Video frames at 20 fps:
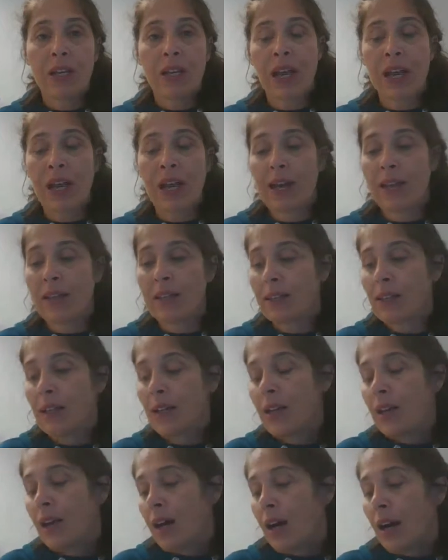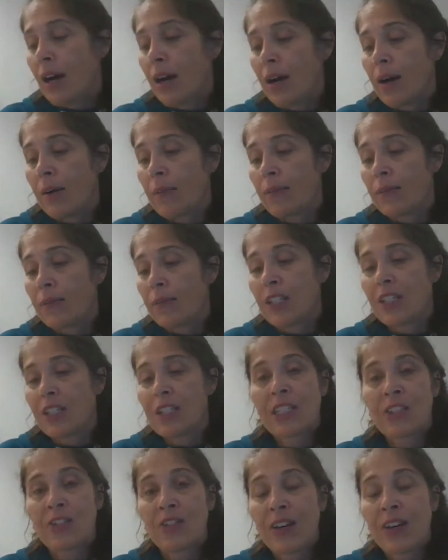and so this
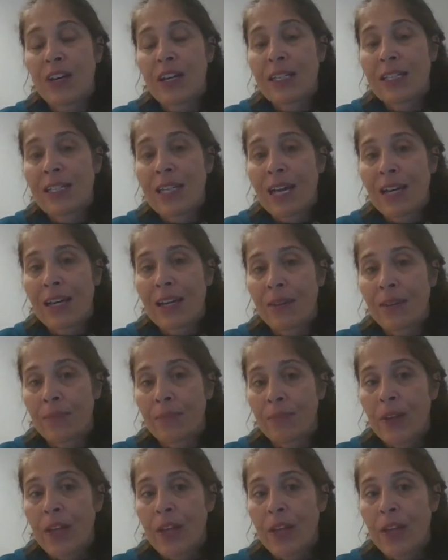is very exciting.